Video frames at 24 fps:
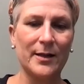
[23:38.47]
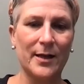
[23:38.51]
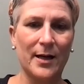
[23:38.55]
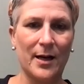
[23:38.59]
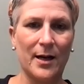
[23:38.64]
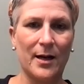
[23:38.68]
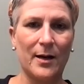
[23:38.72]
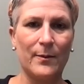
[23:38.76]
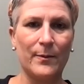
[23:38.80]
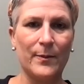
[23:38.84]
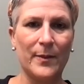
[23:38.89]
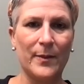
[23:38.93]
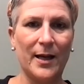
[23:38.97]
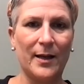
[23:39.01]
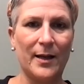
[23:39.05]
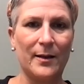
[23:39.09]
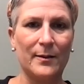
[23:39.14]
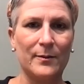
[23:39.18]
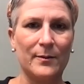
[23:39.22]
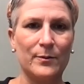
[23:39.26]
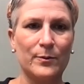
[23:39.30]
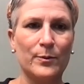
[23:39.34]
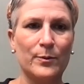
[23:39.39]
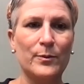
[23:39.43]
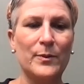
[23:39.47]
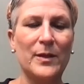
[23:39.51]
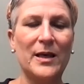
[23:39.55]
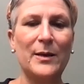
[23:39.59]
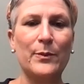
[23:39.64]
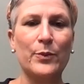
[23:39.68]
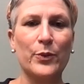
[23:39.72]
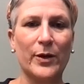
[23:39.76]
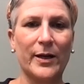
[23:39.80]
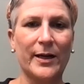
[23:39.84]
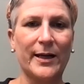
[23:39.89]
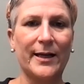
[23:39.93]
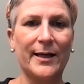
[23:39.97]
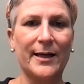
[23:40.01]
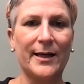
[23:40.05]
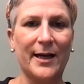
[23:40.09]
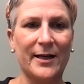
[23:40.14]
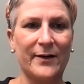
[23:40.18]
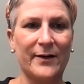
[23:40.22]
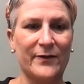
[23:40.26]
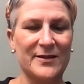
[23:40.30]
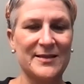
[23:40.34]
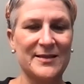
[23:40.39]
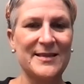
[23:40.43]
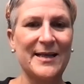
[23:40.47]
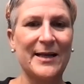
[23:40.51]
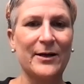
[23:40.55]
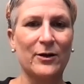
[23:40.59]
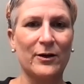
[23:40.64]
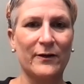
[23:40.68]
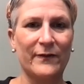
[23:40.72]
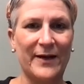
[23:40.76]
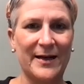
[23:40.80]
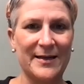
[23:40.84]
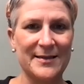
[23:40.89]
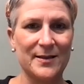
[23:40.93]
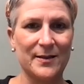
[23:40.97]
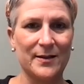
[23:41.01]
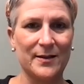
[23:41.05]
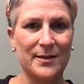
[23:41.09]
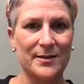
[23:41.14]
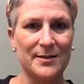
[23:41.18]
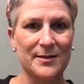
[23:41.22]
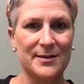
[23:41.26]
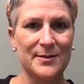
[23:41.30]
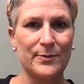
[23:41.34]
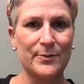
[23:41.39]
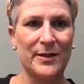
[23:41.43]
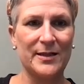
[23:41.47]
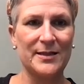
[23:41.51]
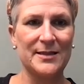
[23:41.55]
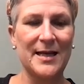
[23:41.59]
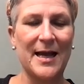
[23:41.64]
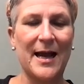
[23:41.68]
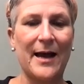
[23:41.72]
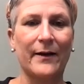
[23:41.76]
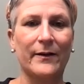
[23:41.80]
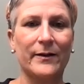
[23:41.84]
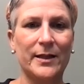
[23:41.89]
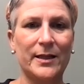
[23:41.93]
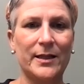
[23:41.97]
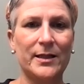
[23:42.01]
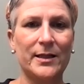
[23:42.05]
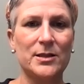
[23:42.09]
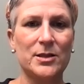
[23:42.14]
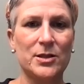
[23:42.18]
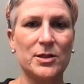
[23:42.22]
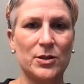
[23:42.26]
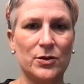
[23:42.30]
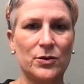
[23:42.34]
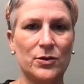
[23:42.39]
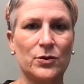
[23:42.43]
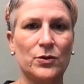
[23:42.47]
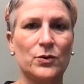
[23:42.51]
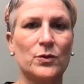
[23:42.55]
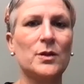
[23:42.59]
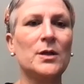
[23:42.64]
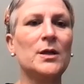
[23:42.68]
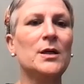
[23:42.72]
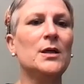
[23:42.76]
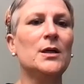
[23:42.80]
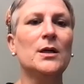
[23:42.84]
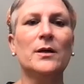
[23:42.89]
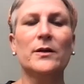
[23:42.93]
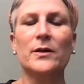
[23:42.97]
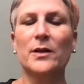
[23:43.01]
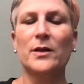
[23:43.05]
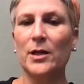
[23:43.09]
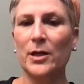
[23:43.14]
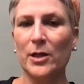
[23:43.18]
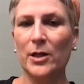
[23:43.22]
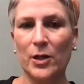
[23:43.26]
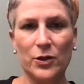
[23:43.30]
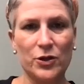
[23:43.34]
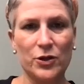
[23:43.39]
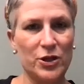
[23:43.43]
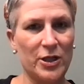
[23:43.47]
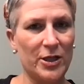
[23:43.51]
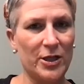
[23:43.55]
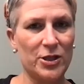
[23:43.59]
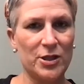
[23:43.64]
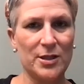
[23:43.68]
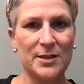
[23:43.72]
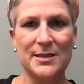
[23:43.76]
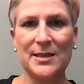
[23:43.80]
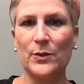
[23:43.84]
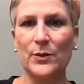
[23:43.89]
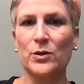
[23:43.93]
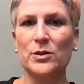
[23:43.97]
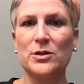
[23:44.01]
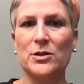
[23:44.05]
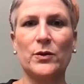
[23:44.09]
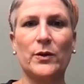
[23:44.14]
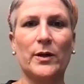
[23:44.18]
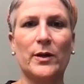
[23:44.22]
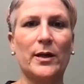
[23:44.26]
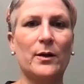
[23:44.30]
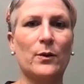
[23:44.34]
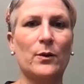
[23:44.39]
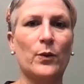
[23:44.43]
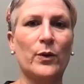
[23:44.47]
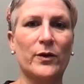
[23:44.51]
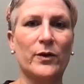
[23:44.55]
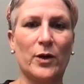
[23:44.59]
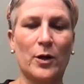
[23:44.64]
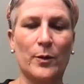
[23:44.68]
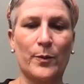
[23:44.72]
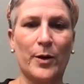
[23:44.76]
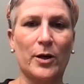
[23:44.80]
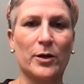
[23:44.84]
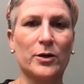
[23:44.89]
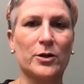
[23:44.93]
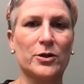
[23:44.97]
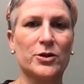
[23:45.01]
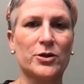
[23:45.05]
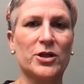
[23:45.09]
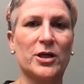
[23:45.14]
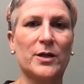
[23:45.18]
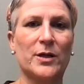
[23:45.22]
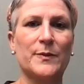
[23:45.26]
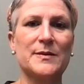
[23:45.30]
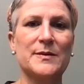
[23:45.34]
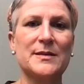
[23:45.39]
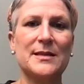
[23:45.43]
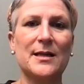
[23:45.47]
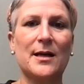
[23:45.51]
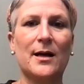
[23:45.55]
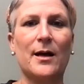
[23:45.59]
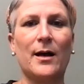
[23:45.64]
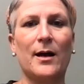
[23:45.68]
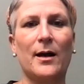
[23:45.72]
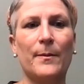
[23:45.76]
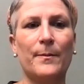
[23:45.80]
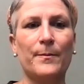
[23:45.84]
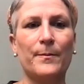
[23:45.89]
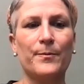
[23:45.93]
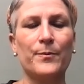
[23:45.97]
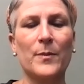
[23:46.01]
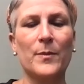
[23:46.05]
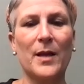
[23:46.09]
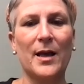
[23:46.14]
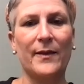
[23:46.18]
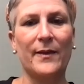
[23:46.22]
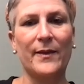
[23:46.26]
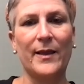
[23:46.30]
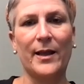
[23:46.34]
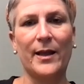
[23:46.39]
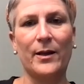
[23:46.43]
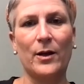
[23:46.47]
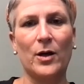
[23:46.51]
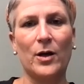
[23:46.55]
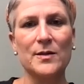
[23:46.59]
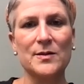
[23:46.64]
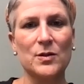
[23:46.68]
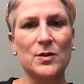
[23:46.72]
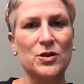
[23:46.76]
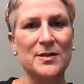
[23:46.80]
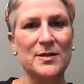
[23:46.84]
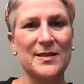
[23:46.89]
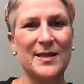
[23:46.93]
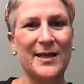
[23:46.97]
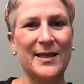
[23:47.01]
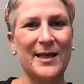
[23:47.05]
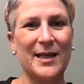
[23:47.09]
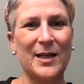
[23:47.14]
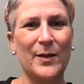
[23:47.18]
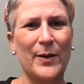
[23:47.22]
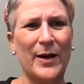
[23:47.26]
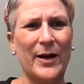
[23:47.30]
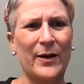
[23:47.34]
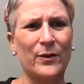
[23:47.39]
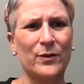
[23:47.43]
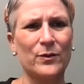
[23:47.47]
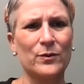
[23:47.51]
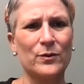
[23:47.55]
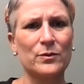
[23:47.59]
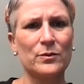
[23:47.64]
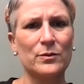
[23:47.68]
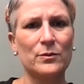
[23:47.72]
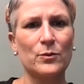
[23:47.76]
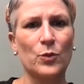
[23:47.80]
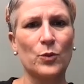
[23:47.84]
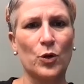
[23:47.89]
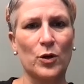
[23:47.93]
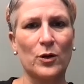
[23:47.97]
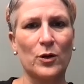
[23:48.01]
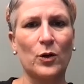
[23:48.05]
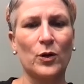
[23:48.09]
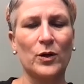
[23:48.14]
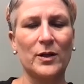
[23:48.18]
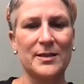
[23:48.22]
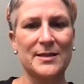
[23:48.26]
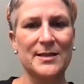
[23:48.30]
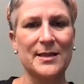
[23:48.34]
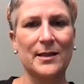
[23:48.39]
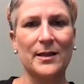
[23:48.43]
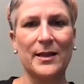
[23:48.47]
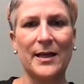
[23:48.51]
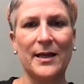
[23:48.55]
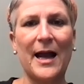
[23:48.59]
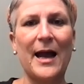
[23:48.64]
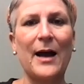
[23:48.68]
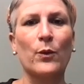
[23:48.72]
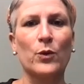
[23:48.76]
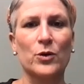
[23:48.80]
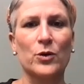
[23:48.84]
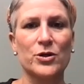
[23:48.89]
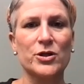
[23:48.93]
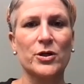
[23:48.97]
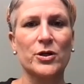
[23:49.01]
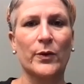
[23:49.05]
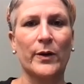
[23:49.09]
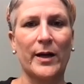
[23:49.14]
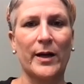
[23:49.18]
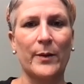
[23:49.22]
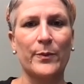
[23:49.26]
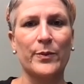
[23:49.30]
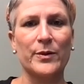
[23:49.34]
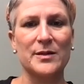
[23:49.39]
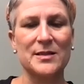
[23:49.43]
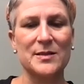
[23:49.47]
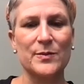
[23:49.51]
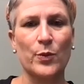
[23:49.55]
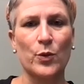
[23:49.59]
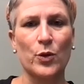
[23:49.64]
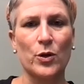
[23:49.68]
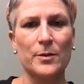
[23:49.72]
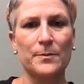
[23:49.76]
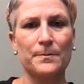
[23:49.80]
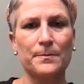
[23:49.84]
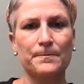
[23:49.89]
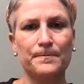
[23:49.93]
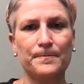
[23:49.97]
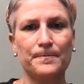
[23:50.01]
And me bringing kind of a center of excellence mentality to the negotiations that we're doing with our partnerships, and then also just thinking about more holistically how we're showing up in sport.